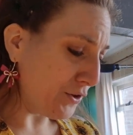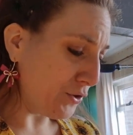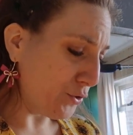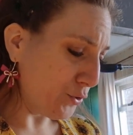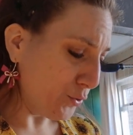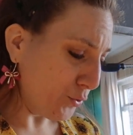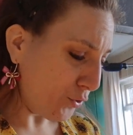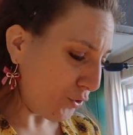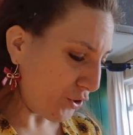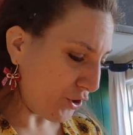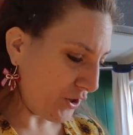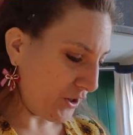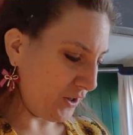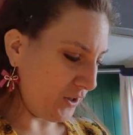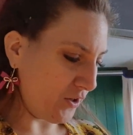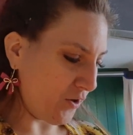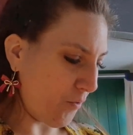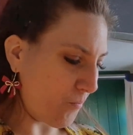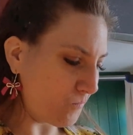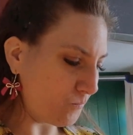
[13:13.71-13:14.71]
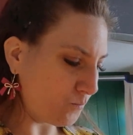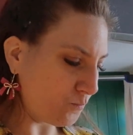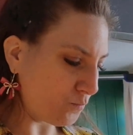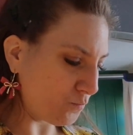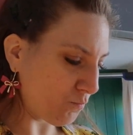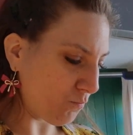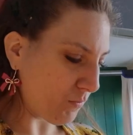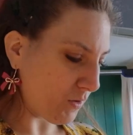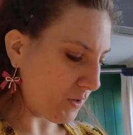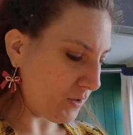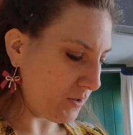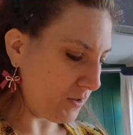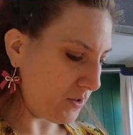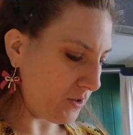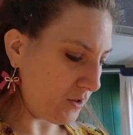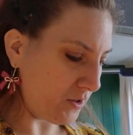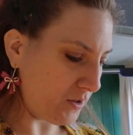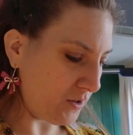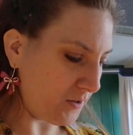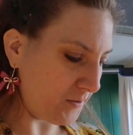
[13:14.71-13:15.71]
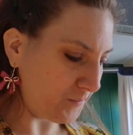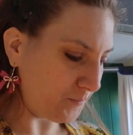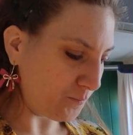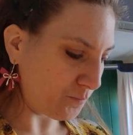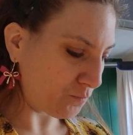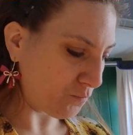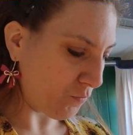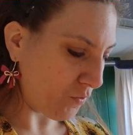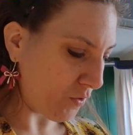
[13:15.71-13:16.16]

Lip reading: do think the